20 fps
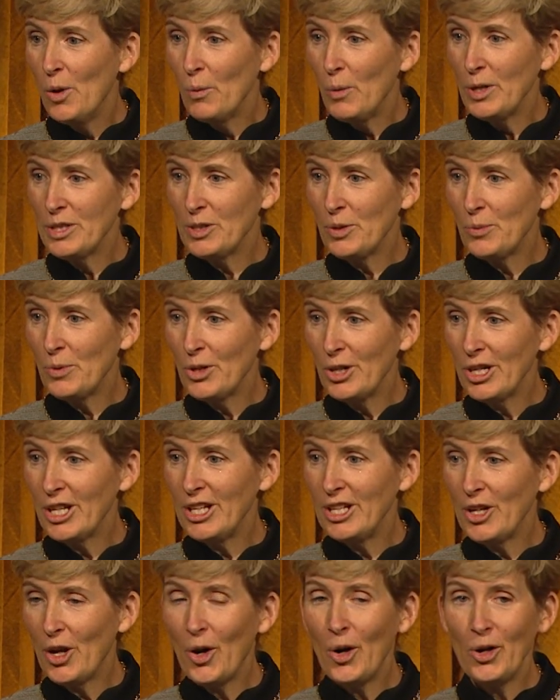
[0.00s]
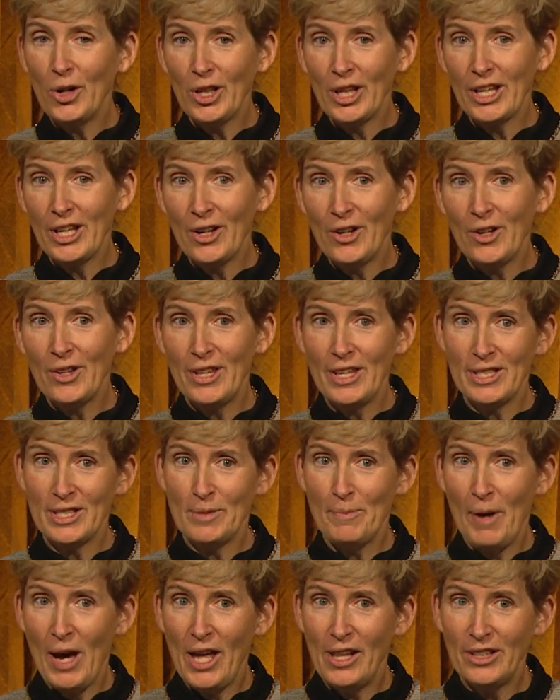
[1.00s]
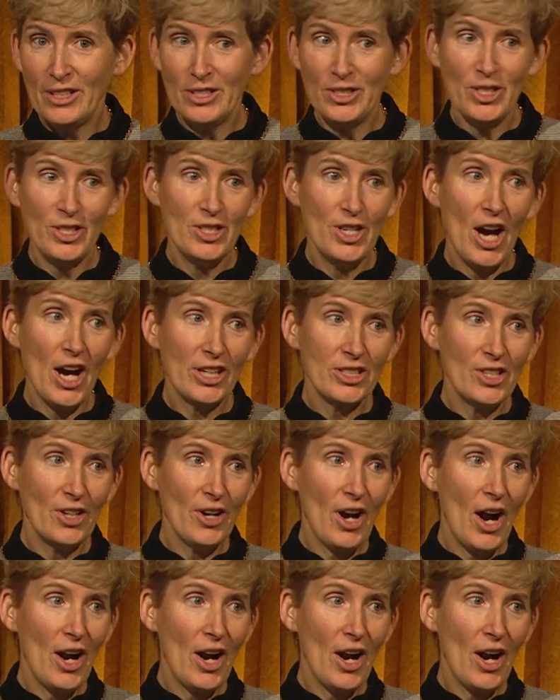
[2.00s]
was awarded earlier this month to Dr.